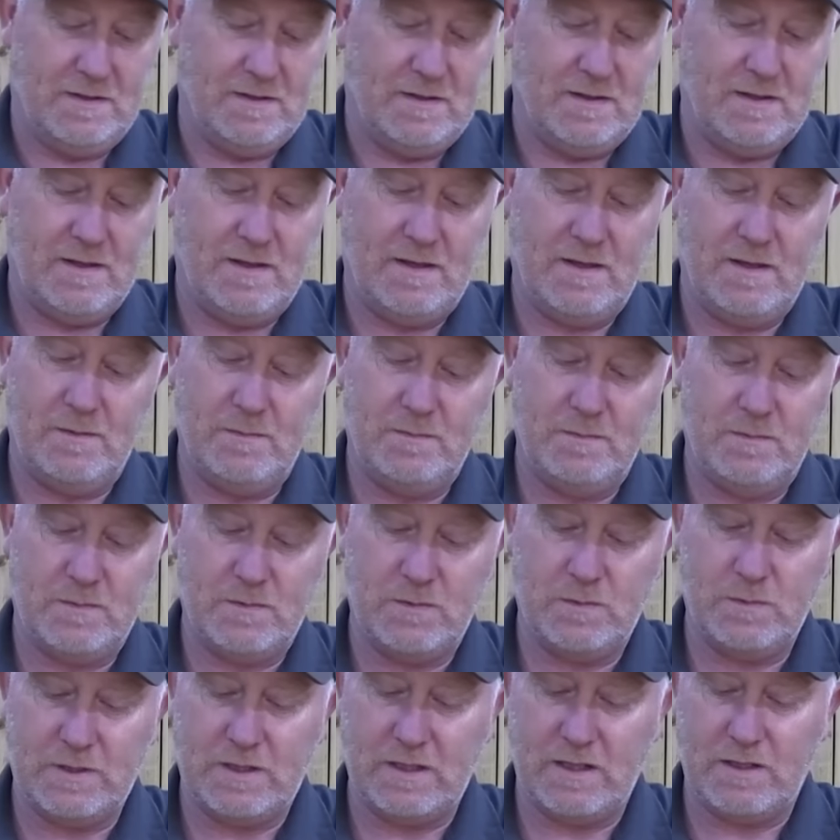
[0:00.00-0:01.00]
When
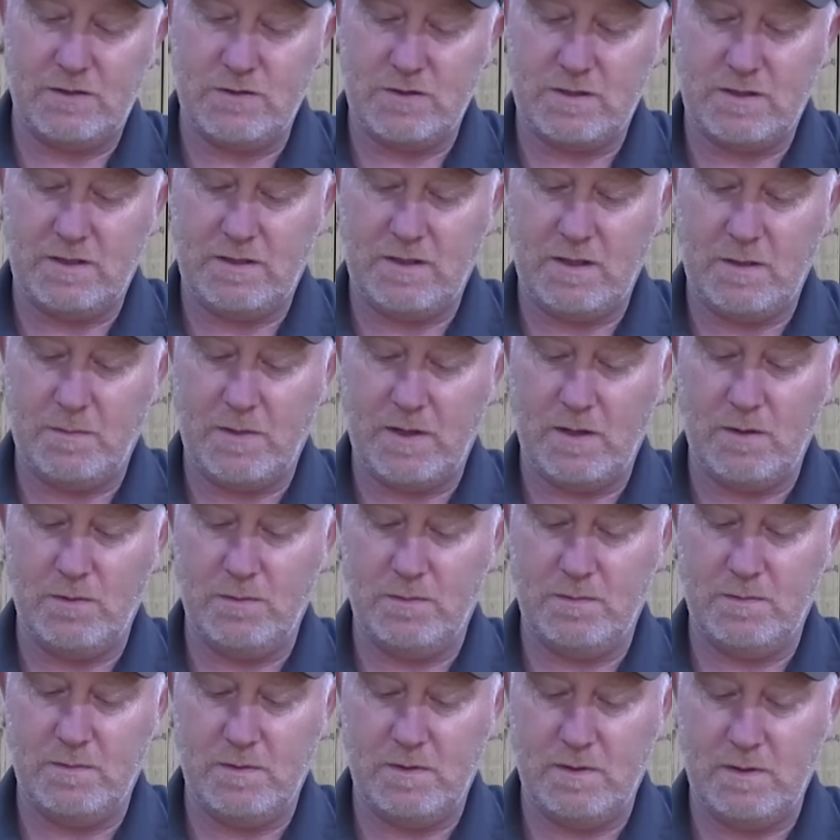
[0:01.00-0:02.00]
my dad used to take me out,
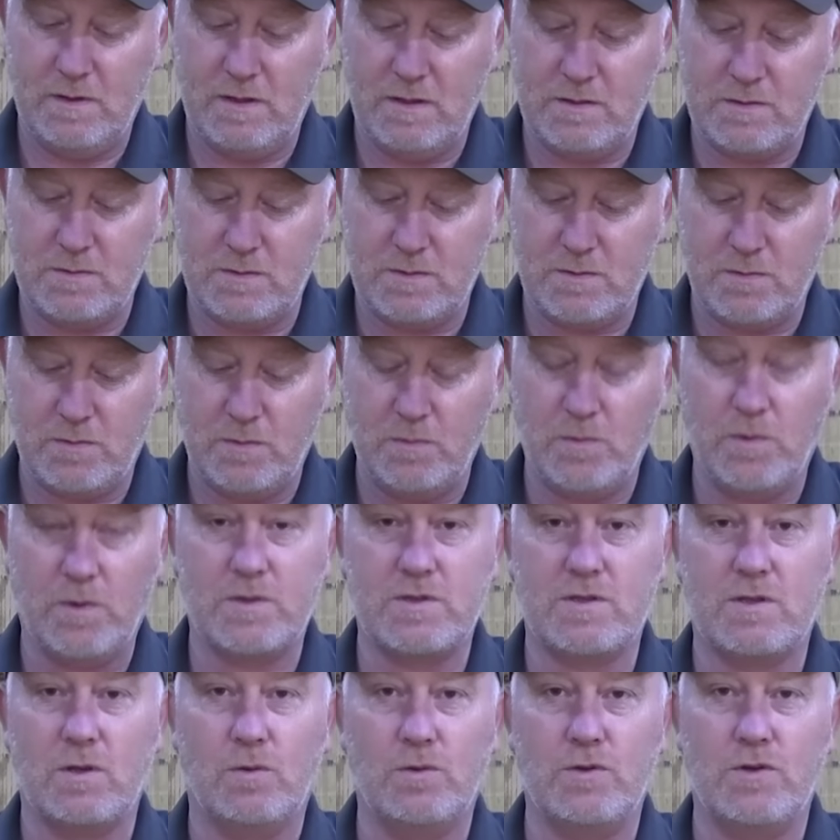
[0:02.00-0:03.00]
and this was when we were
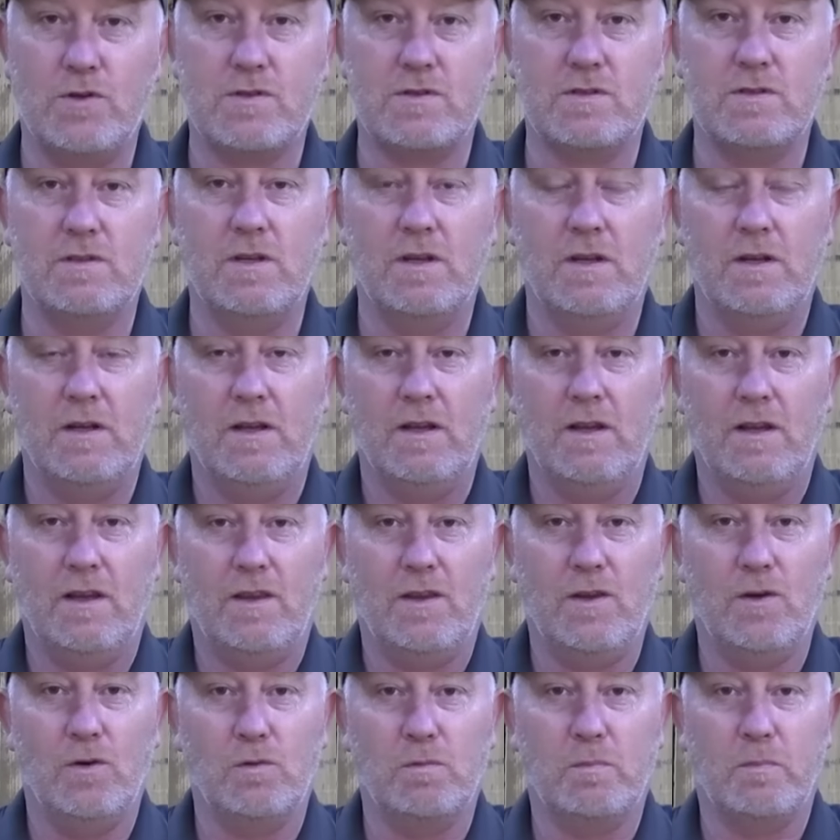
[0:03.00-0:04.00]
still using
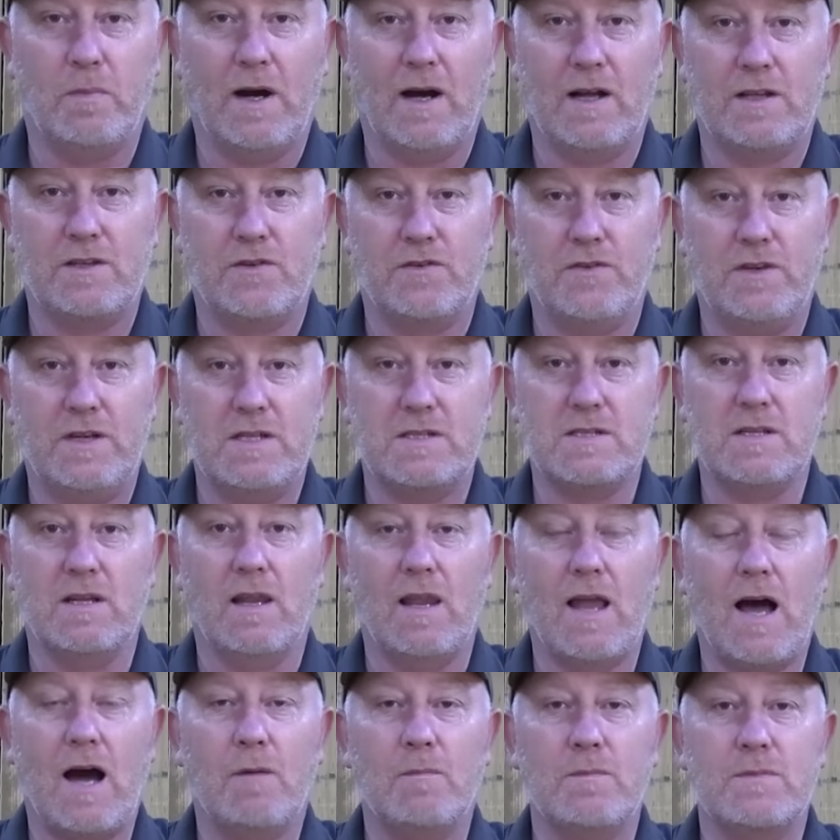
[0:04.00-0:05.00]
the old batteries and
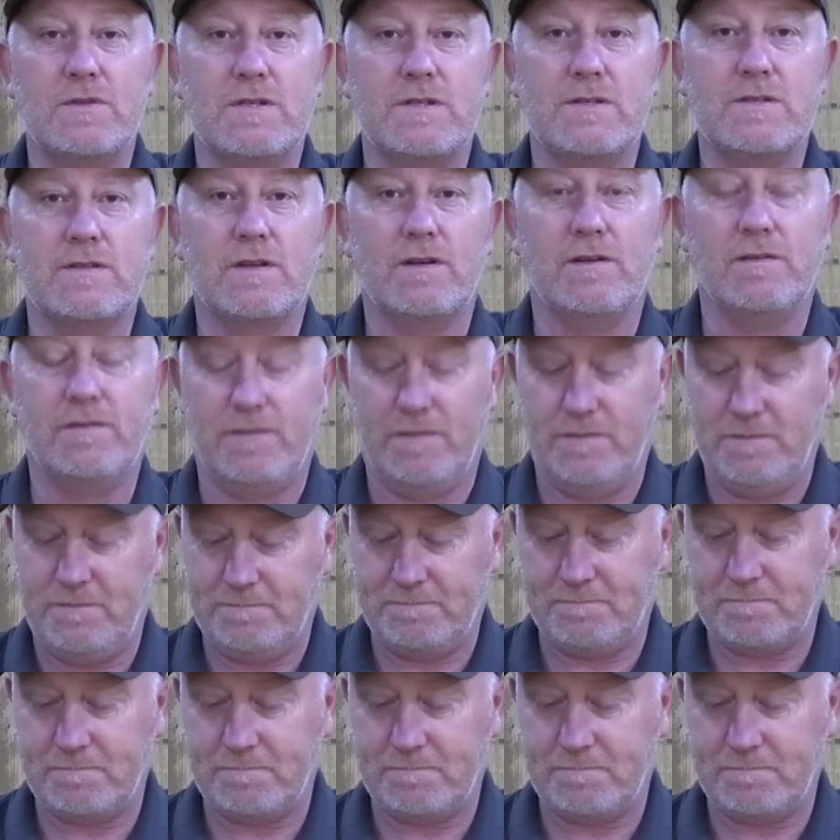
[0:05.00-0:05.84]
lamps and stuff,